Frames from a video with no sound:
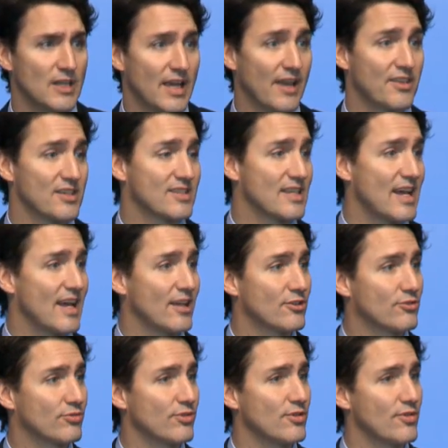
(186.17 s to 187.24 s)
And the
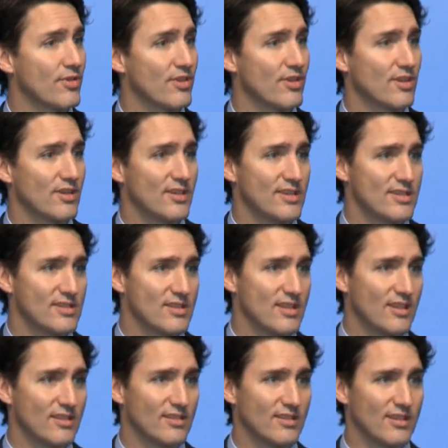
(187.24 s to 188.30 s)
sad truth is
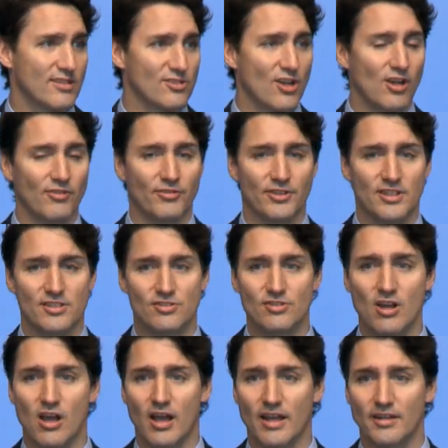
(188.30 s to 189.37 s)
that, as often as
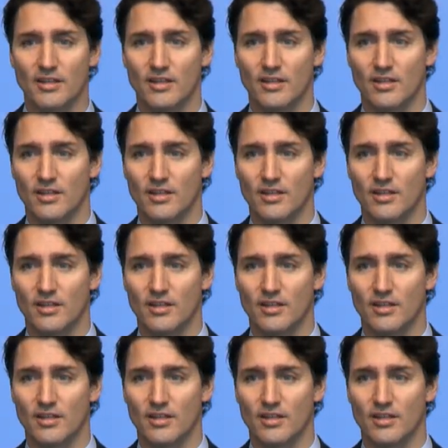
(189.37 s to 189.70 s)
not,